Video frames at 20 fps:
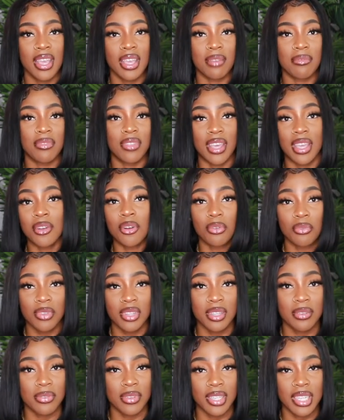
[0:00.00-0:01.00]
If they don't
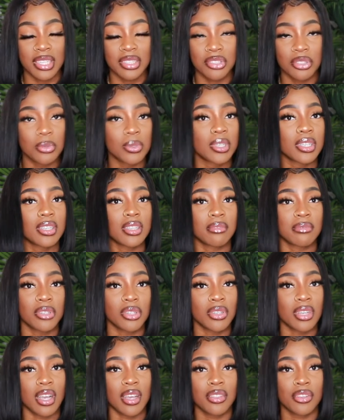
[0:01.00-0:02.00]
really feel like doing it, if they're
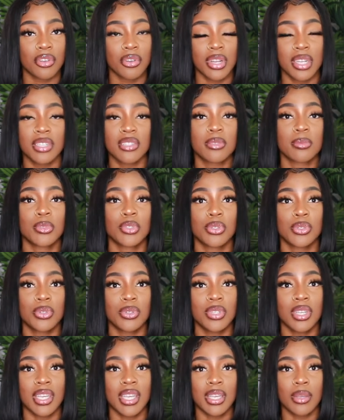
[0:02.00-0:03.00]
not in the greatest
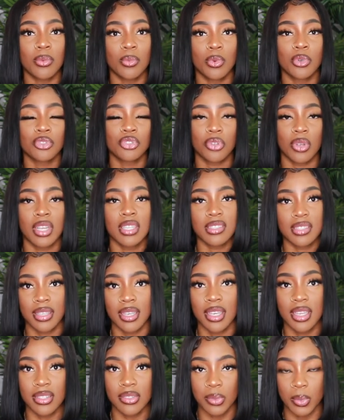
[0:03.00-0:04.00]
mood, it will
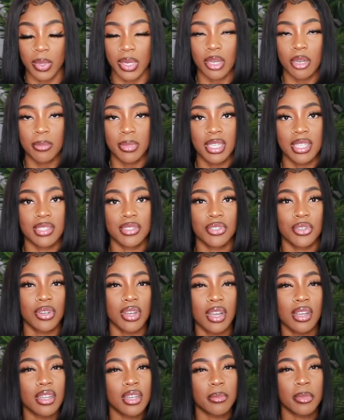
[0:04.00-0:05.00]
translate as well, because they're
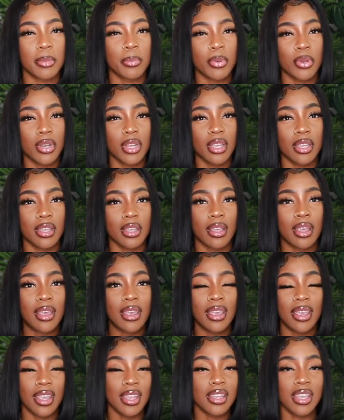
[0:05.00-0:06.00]
not going to be putting
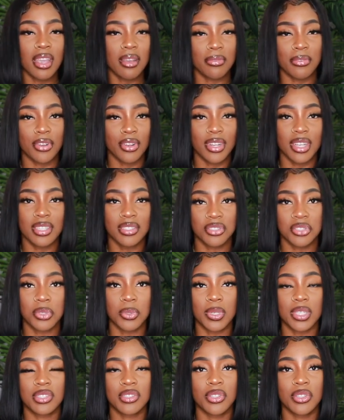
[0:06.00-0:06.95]
any effort into it.